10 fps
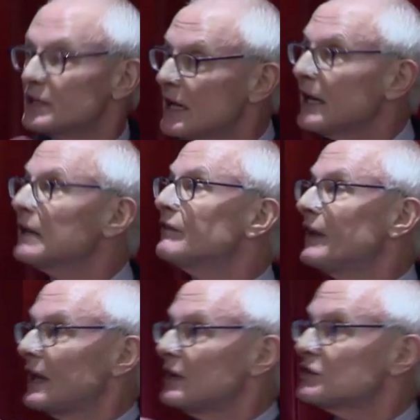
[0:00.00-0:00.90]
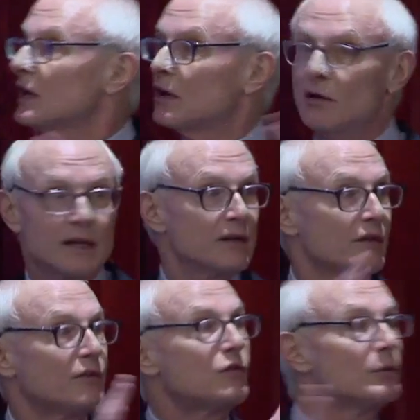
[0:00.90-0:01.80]
to take advantage not only of
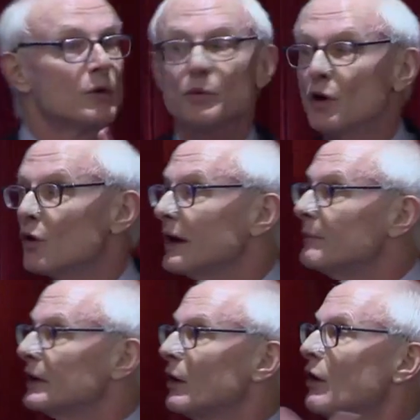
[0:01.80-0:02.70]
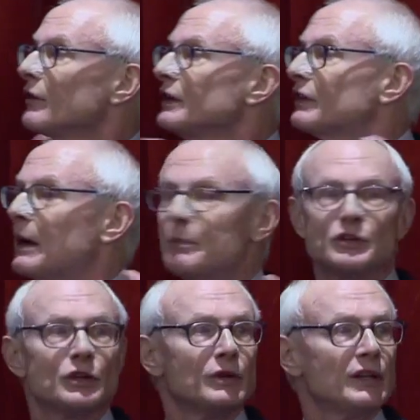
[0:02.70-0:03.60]
the formal program, but all these
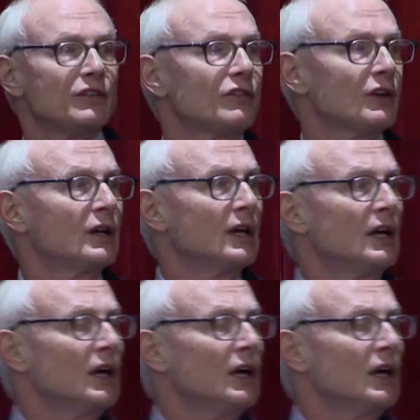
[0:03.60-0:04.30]
opportunities to